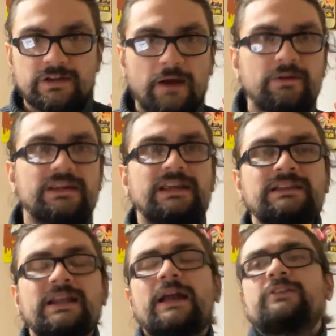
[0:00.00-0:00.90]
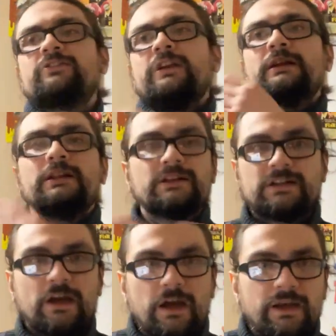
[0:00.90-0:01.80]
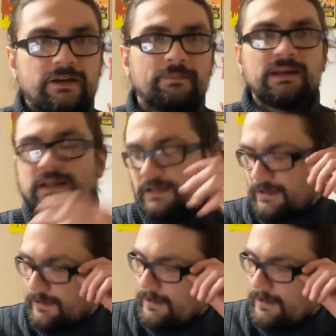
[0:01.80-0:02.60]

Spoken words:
I would eat that shit. It looked good to me.